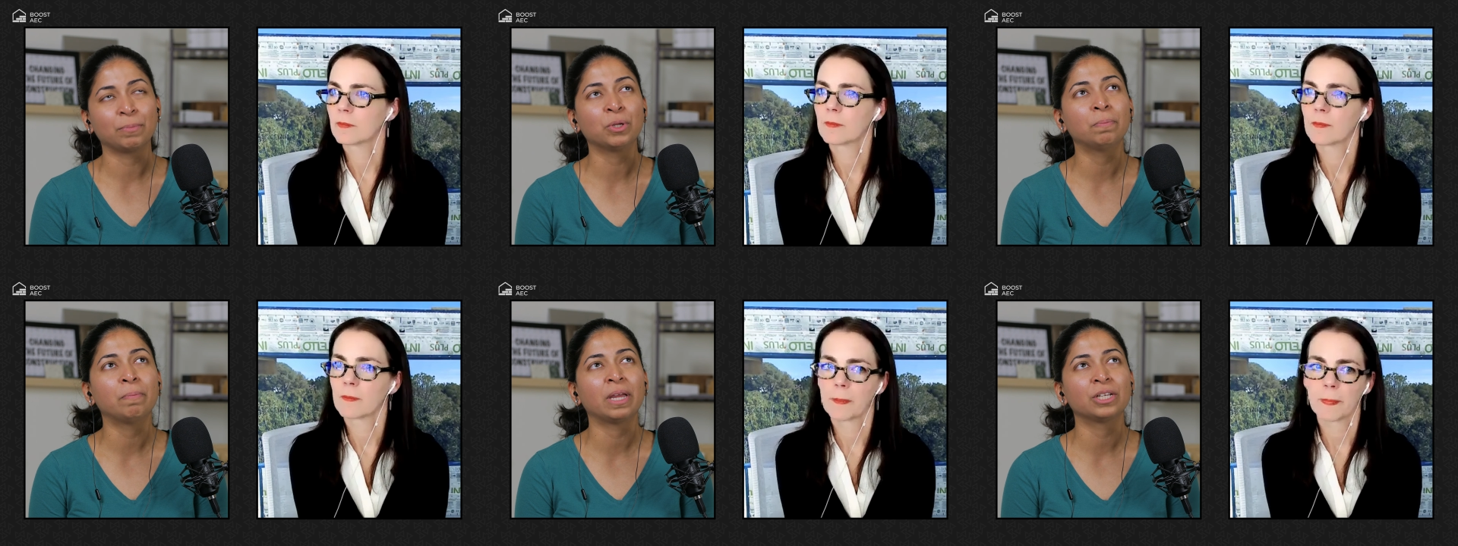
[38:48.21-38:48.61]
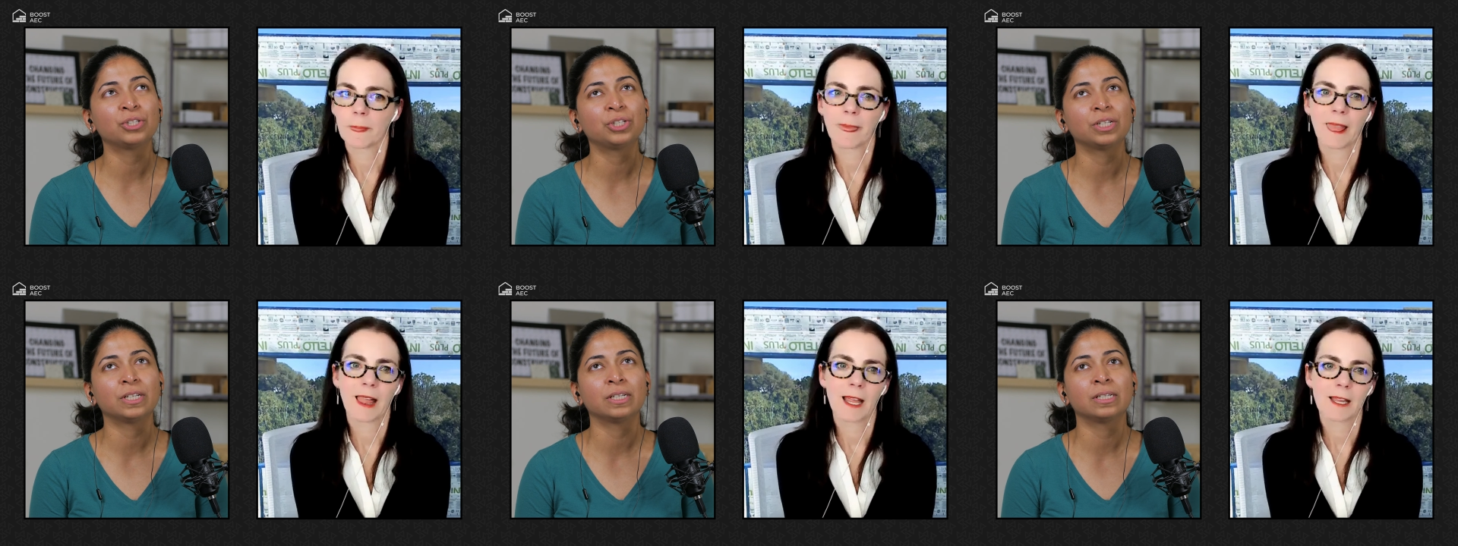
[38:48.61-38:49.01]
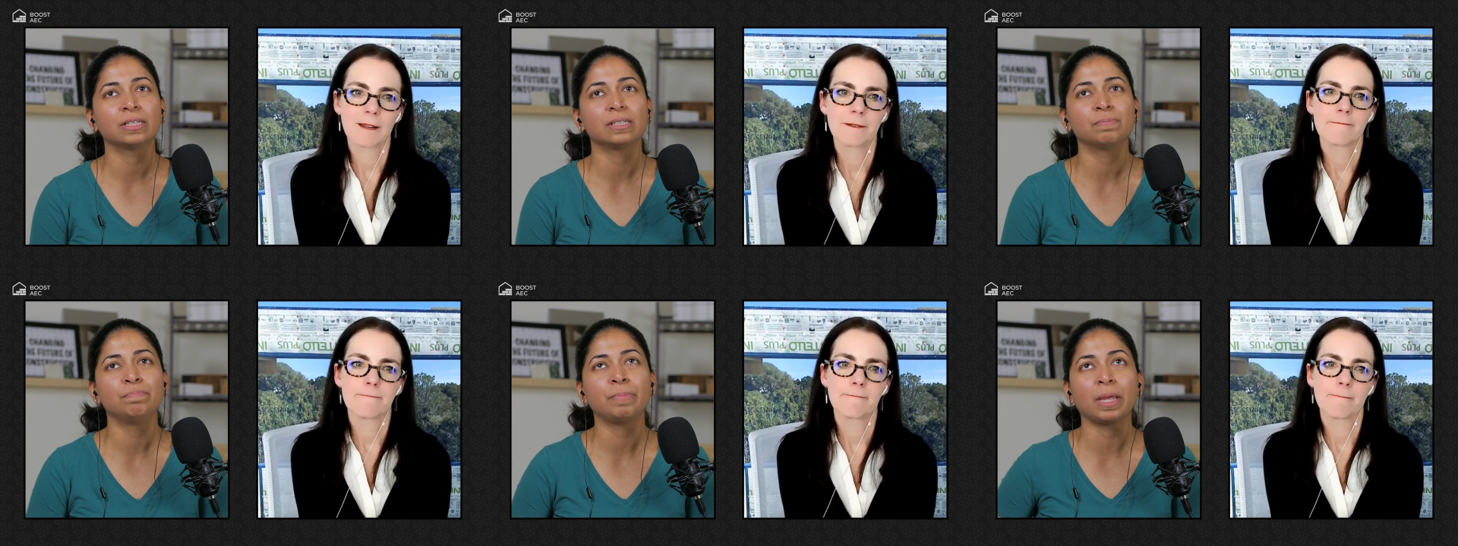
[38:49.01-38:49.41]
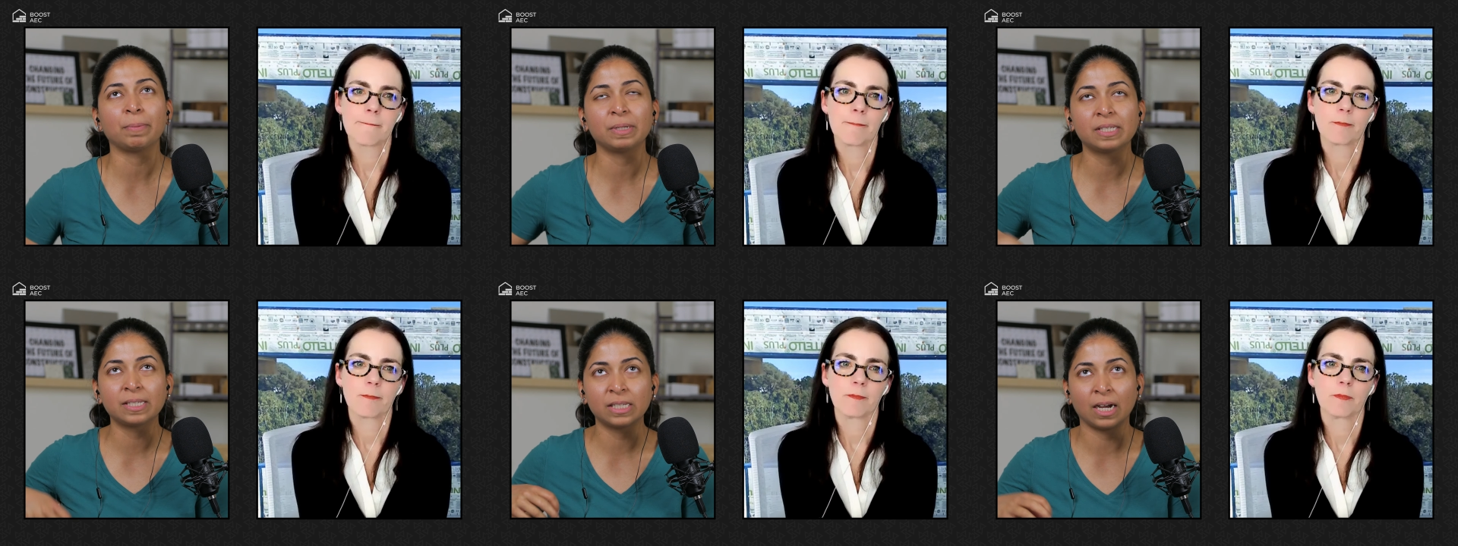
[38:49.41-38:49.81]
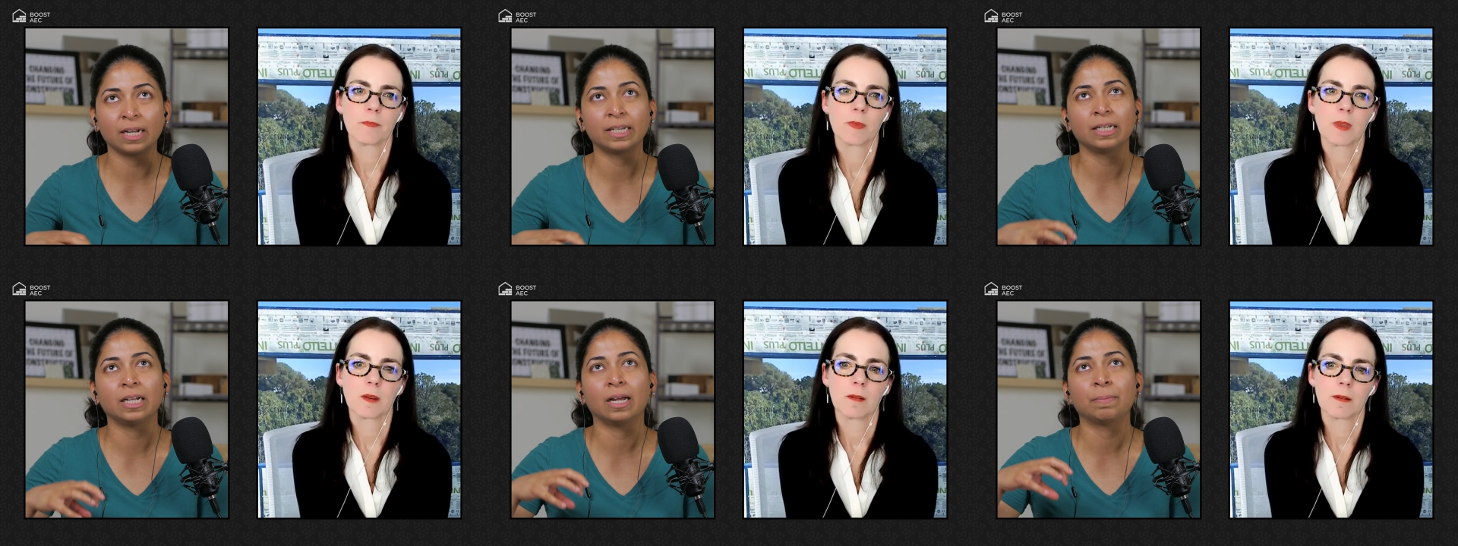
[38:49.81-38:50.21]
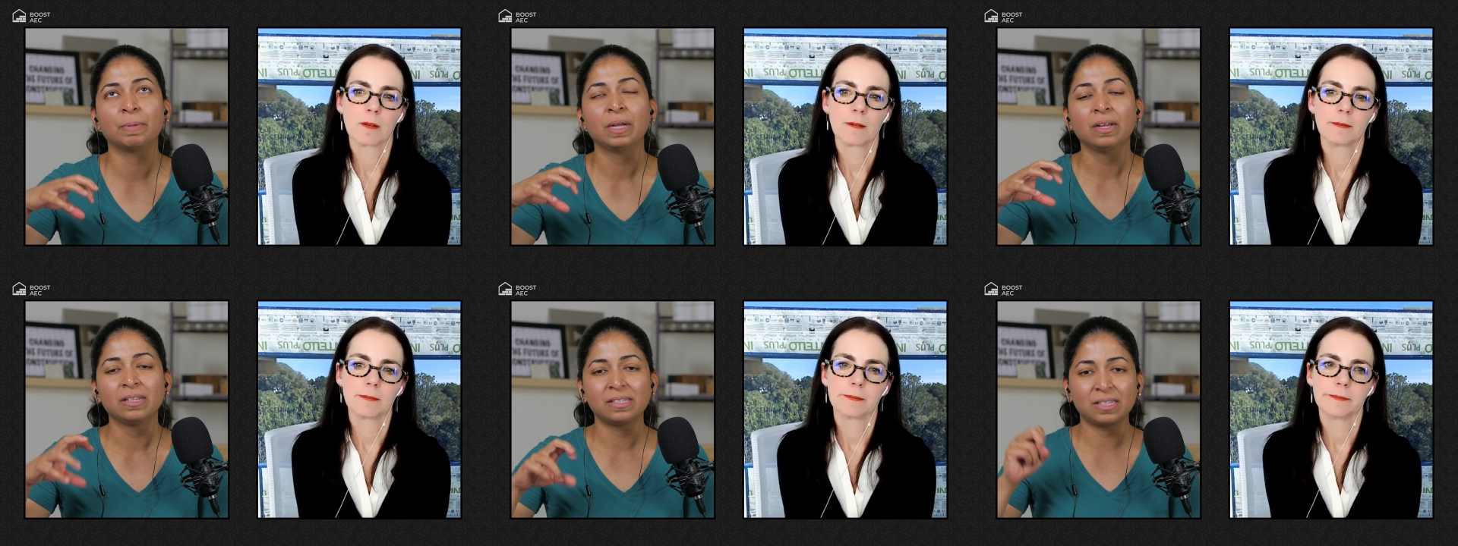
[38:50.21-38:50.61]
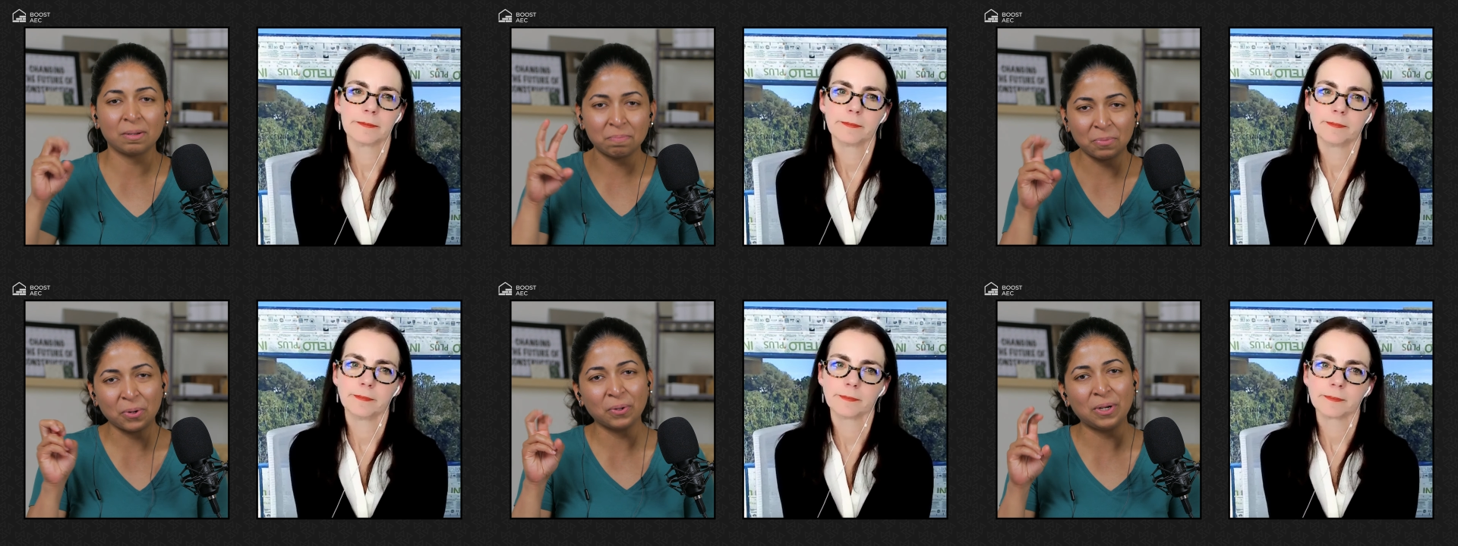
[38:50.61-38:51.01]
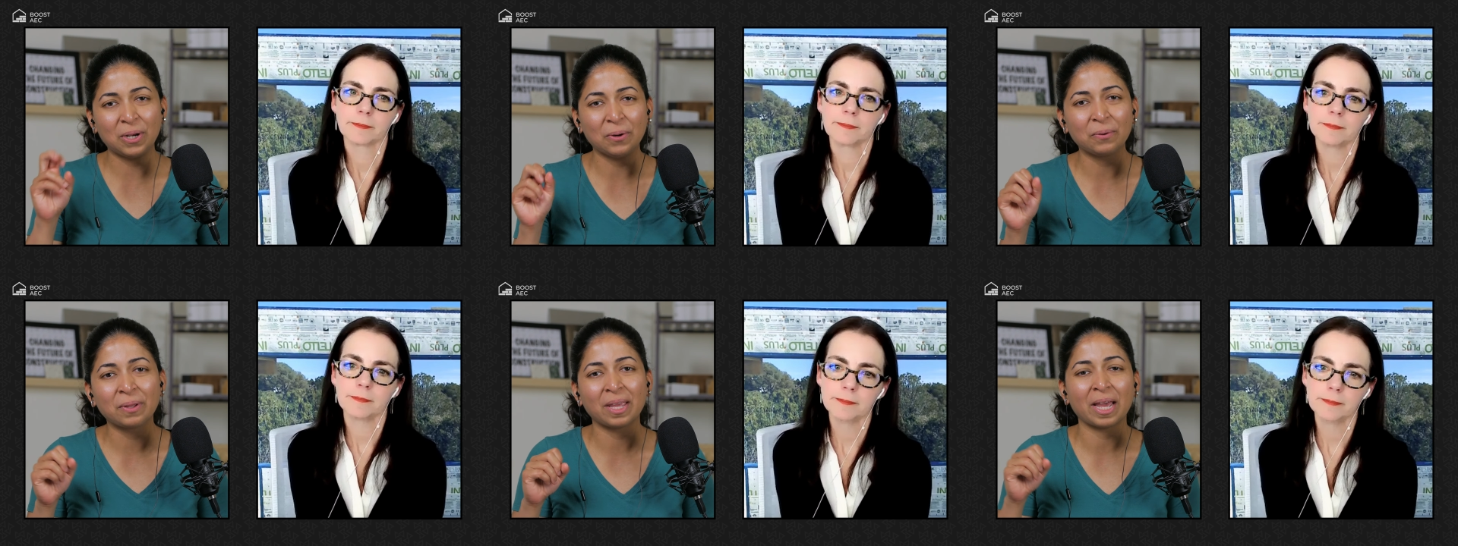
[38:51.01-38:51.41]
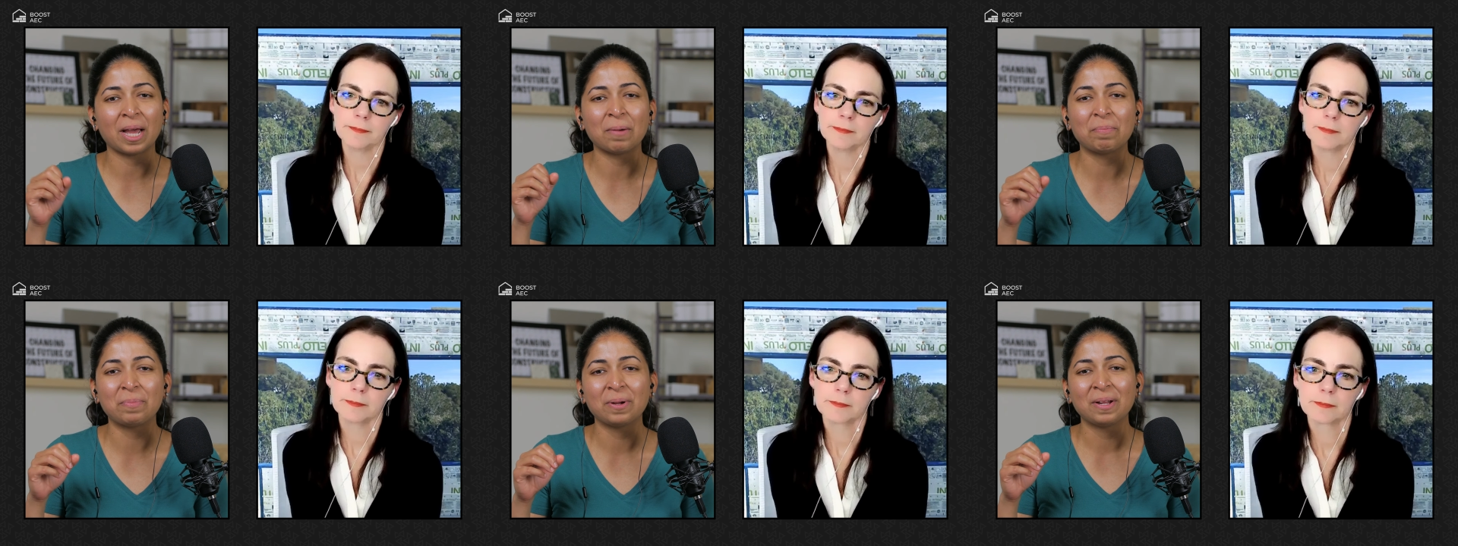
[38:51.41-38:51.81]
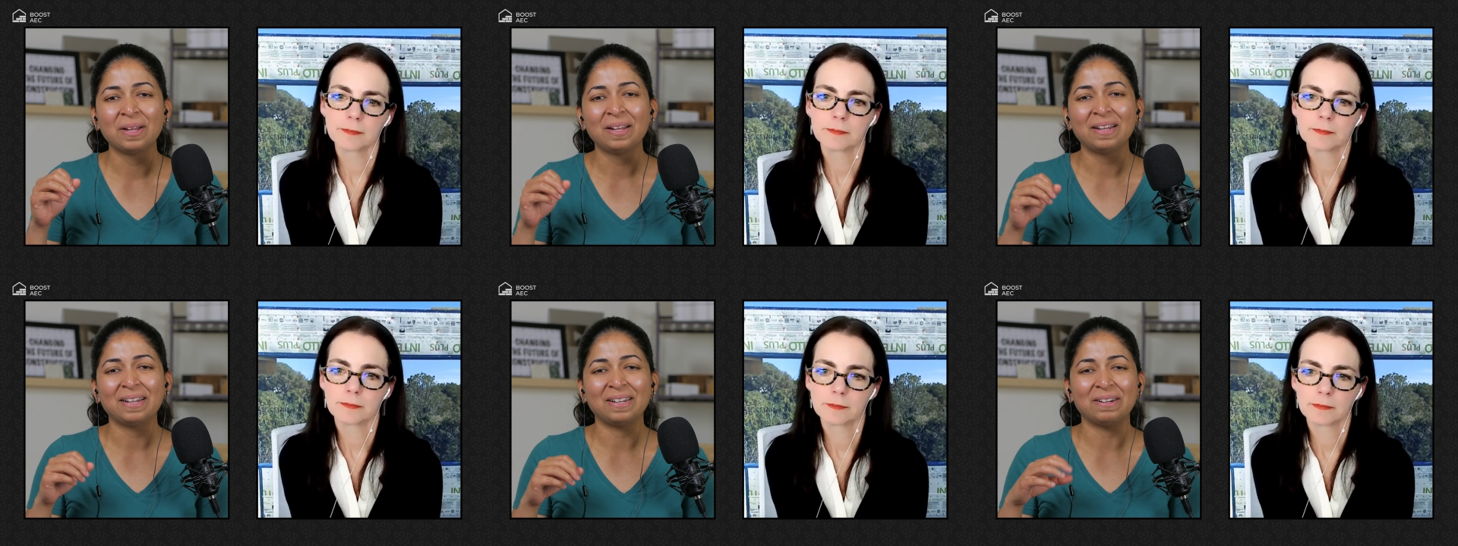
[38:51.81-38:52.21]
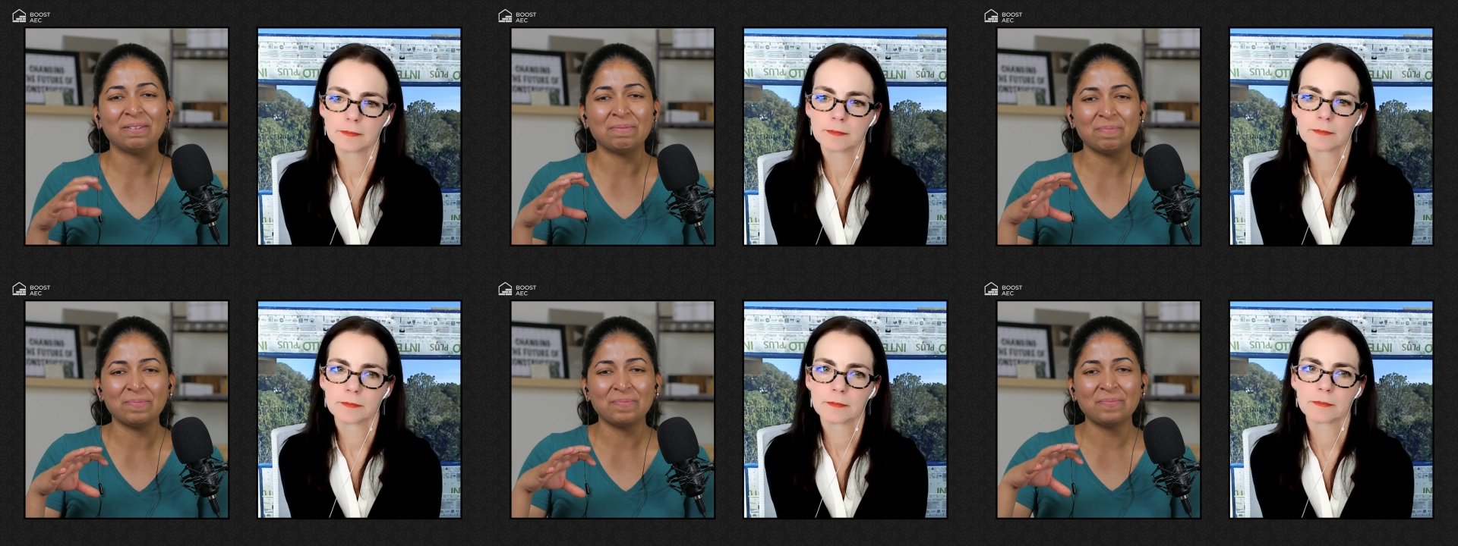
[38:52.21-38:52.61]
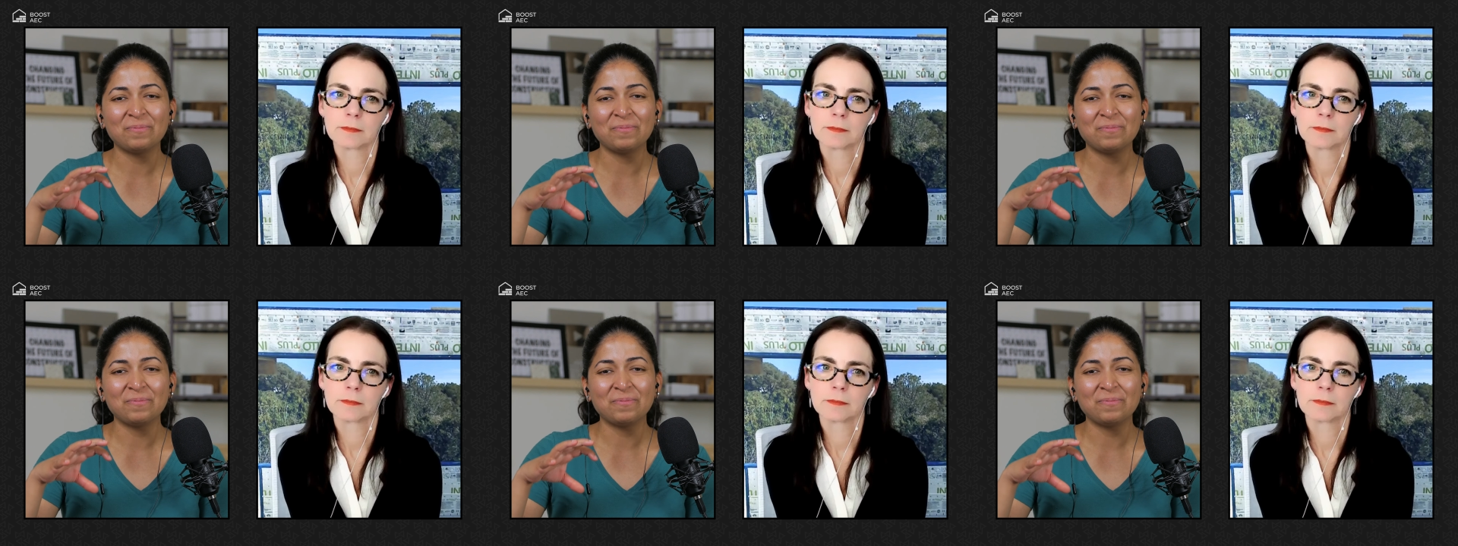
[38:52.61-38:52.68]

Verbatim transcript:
Speaker 1: You mentioned maybe starting up some more low cap um,